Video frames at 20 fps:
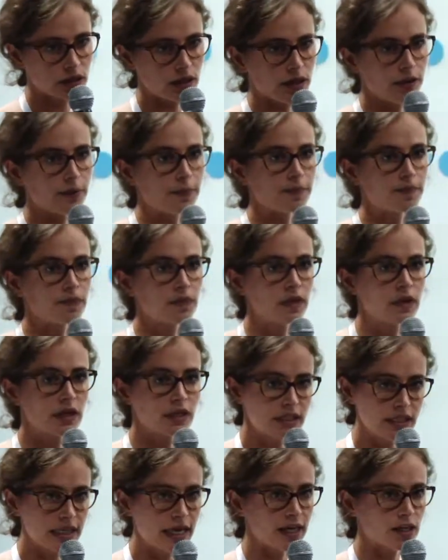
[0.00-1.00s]
the
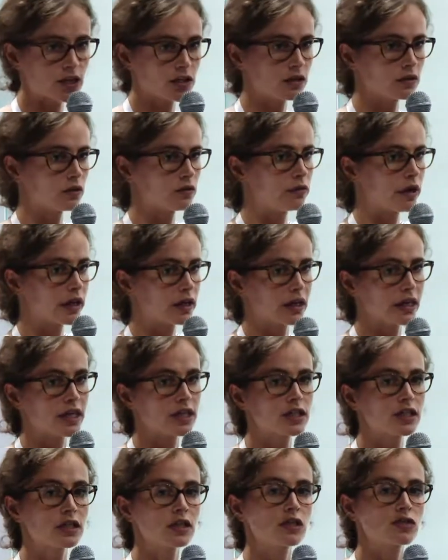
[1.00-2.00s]
international
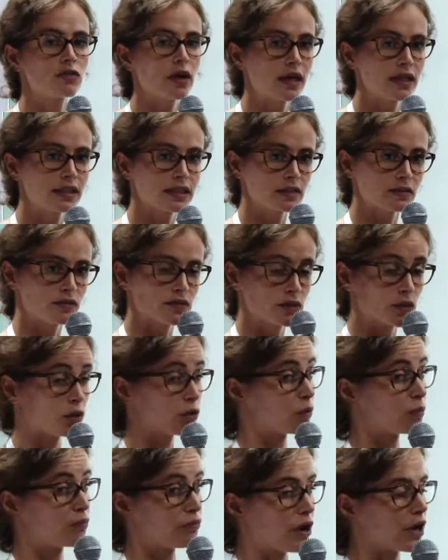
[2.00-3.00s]
regulations relative to
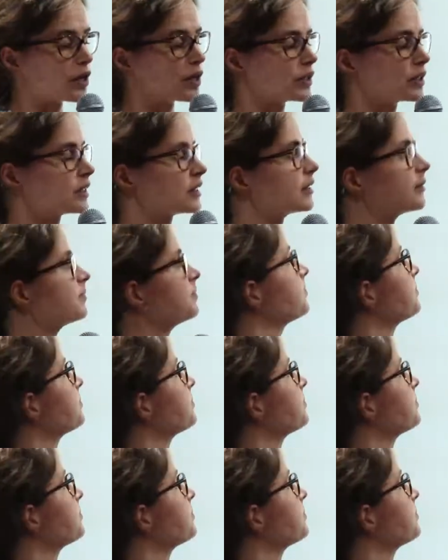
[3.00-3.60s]
your product.